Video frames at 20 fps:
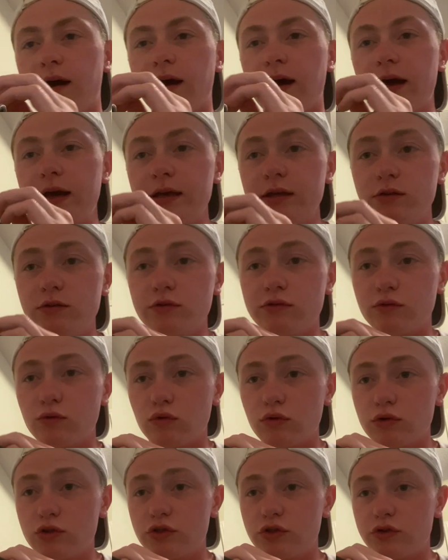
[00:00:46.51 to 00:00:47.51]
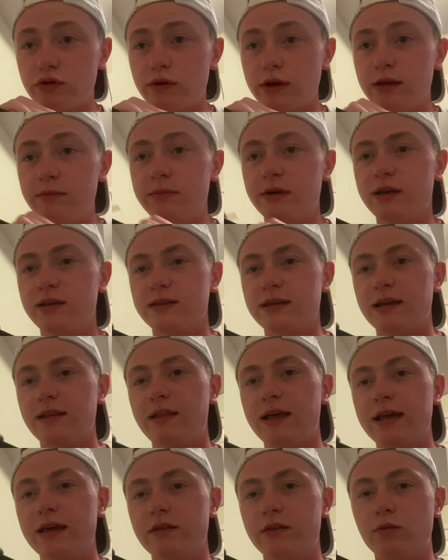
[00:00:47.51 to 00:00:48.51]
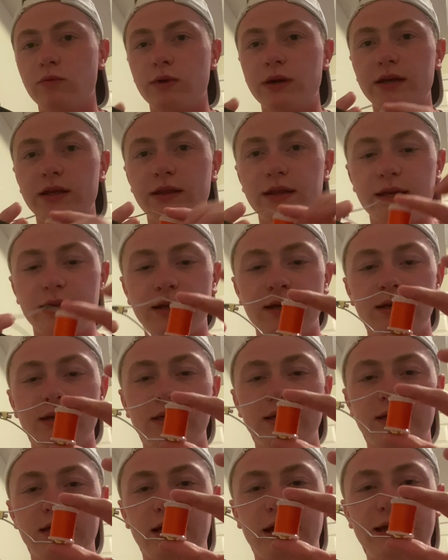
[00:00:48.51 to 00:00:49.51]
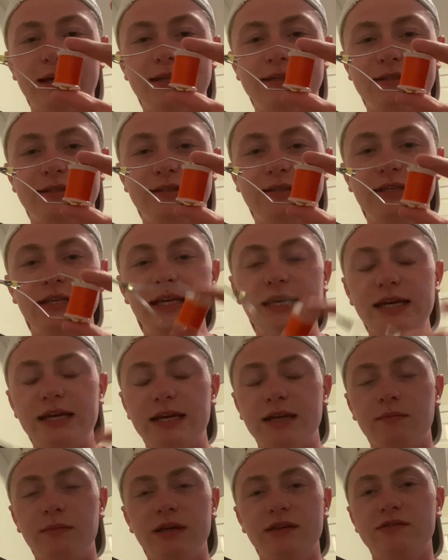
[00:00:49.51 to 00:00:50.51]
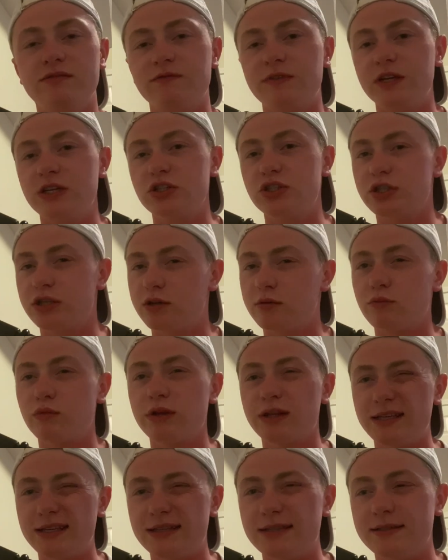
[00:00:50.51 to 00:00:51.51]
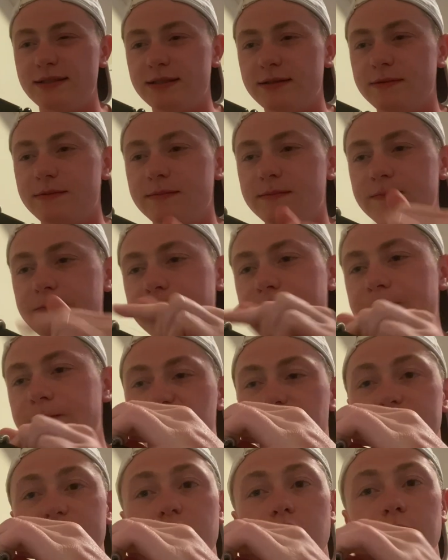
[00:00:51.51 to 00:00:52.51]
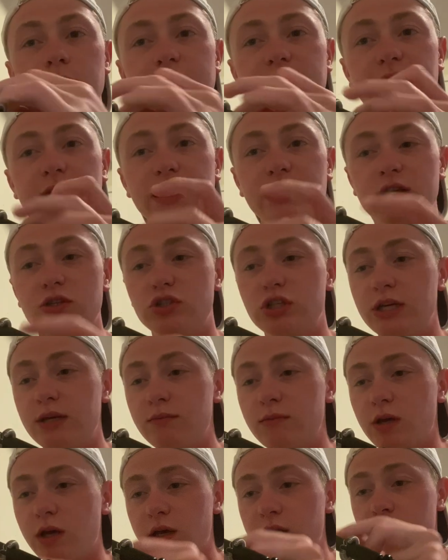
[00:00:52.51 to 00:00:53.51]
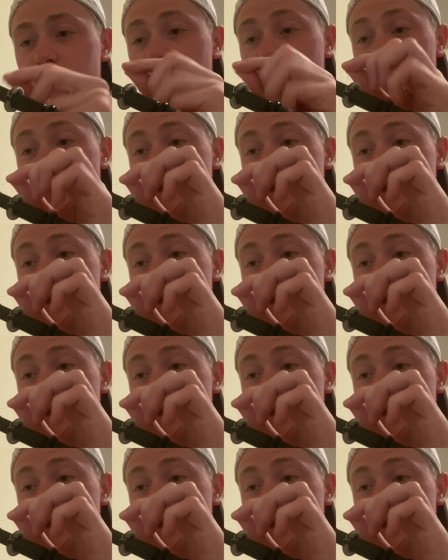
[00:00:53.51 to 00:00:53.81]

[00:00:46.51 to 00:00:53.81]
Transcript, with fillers: I use orange thread because I like the way that I can see it, and it makes finishing them really easy. I start by tying a jam knot